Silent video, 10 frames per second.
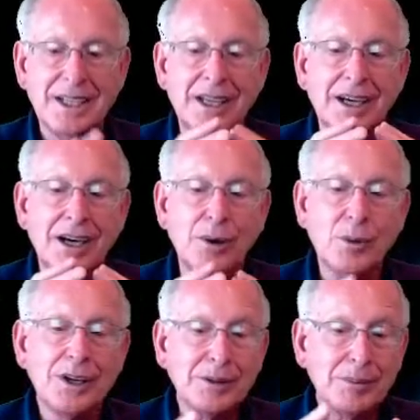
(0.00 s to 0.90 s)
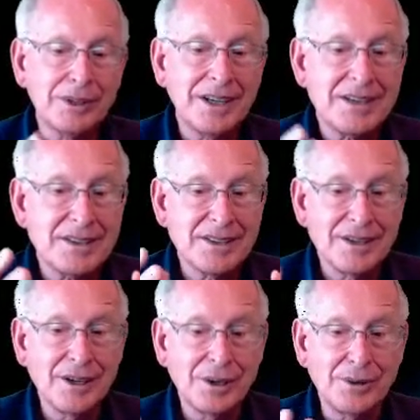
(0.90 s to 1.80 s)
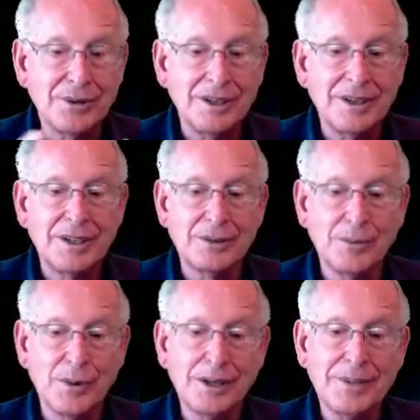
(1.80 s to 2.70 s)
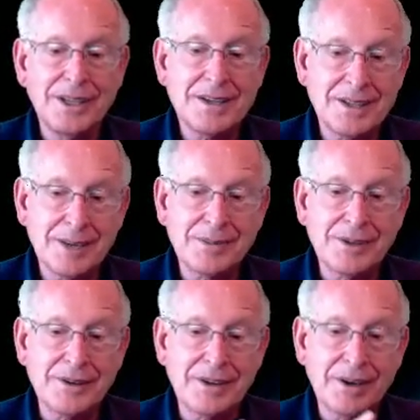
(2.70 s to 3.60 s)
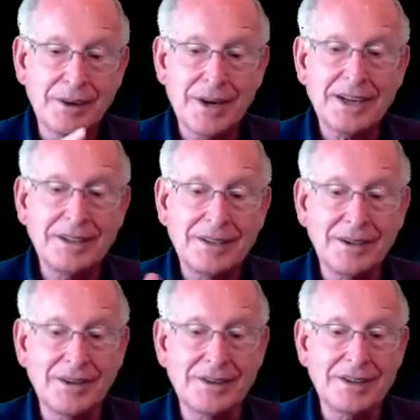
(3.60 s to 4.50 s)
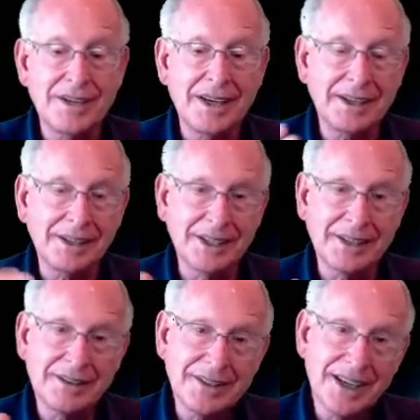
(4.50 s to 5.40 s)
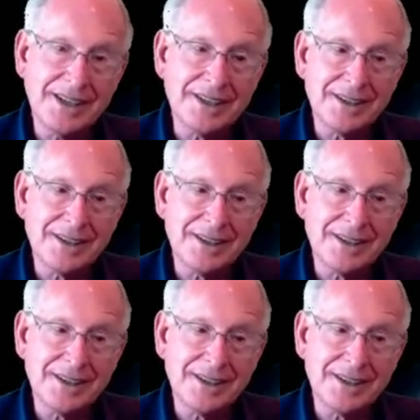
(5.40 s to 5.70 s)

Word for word: A well placed no could well be a step toward a corrected course and a later yes.